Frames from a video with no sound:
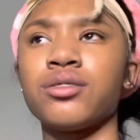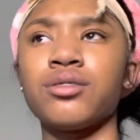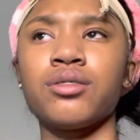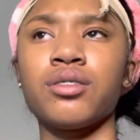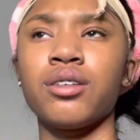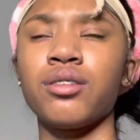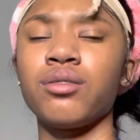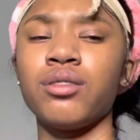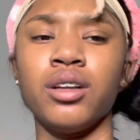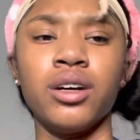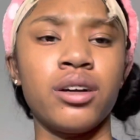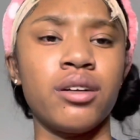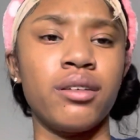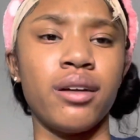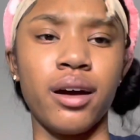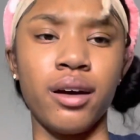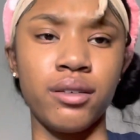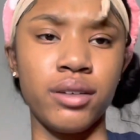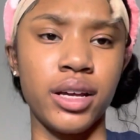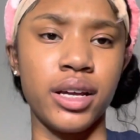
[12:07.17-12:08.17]
you know, look
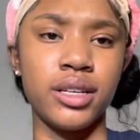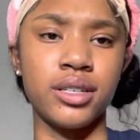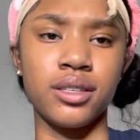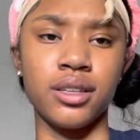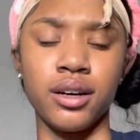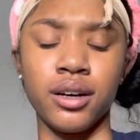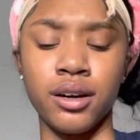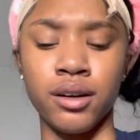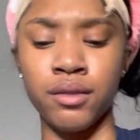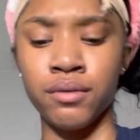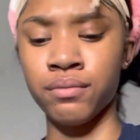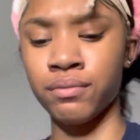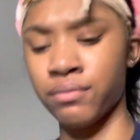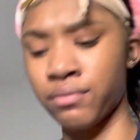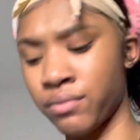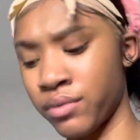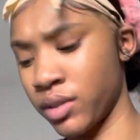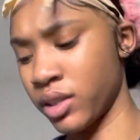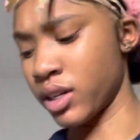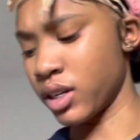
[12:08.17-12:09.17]
around that stuff.
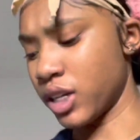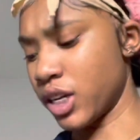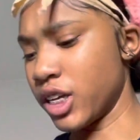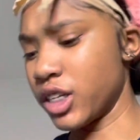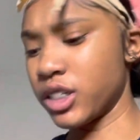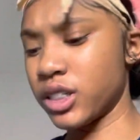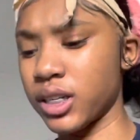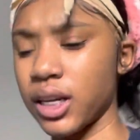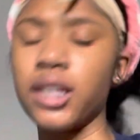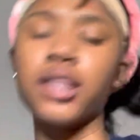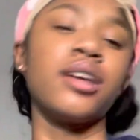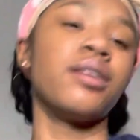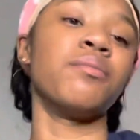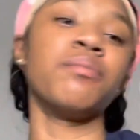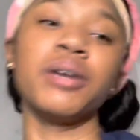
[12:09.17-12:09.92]
Chilling,